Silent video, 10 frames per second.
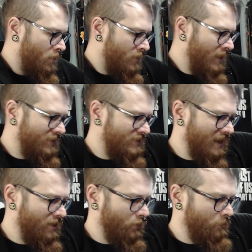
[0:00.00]
Next
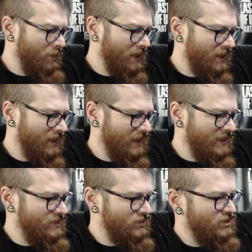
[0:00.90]
out the bag
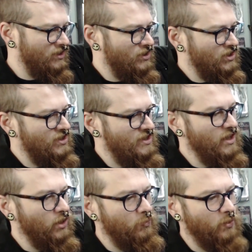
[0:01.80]
is the
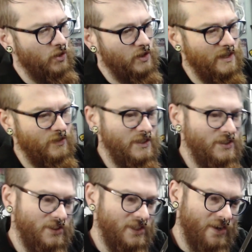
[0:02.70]
Steelbook. Now this
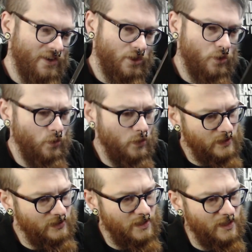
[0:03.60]
is kind of cool,
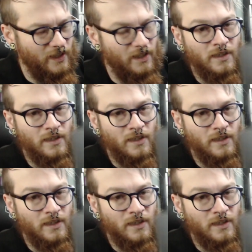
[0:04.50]
isn't it?